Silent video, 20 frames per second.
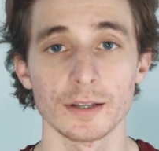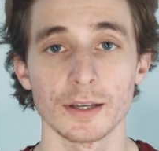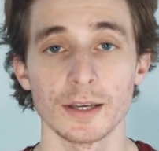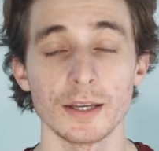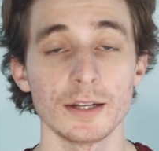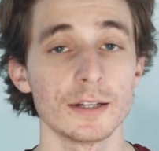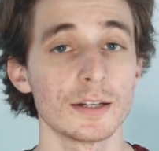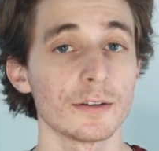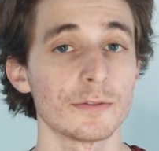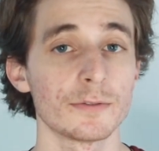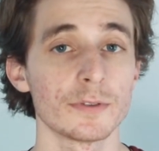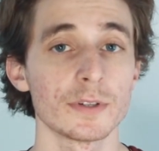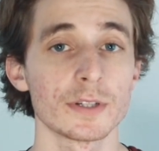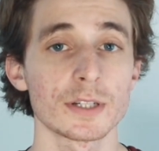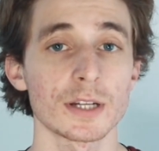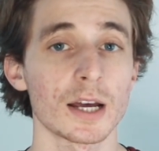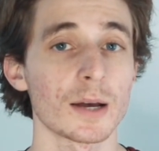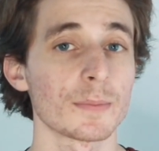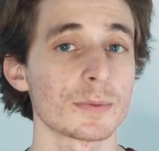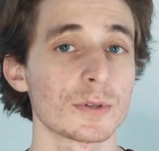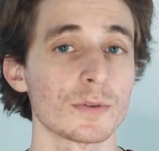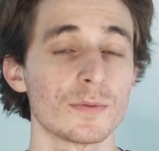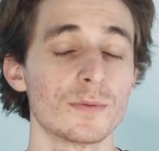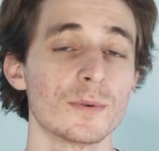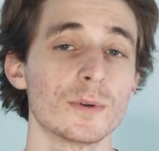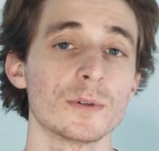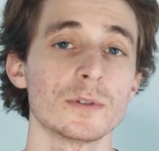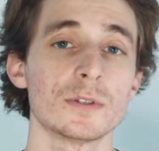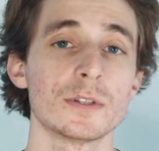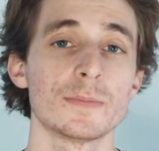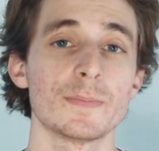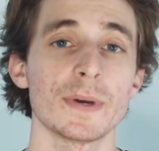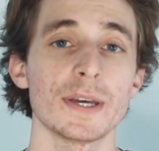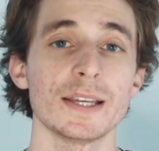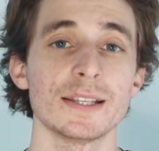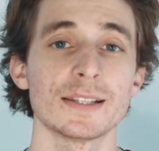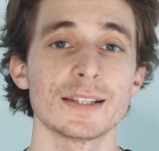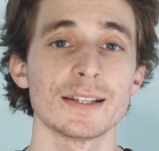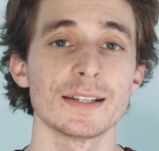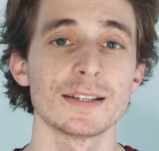in different types of world
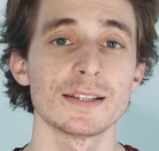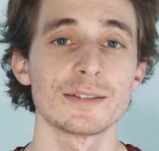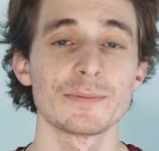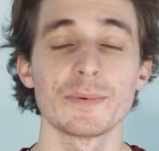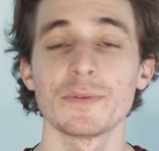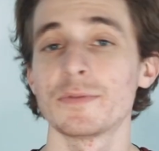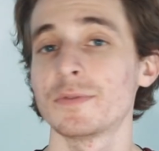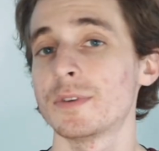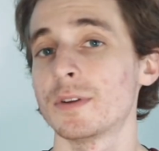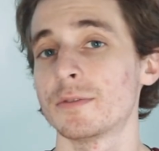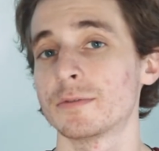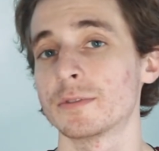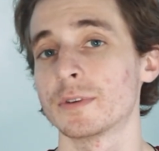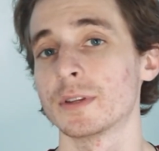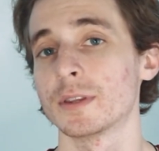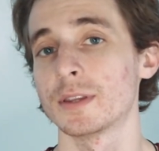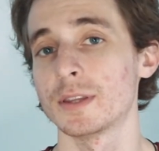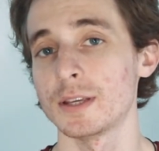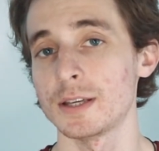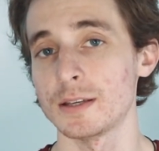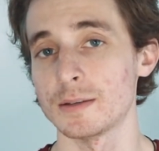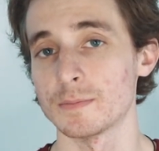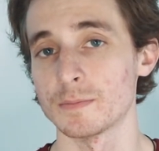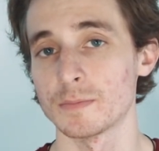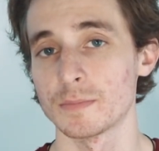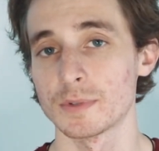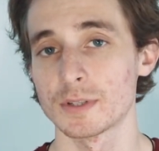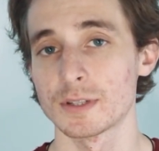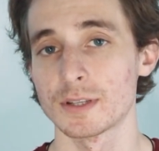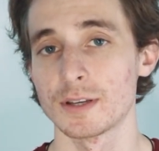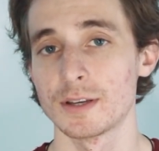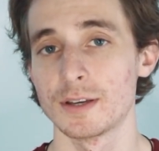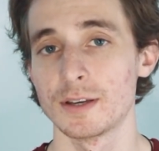spaces with different themes.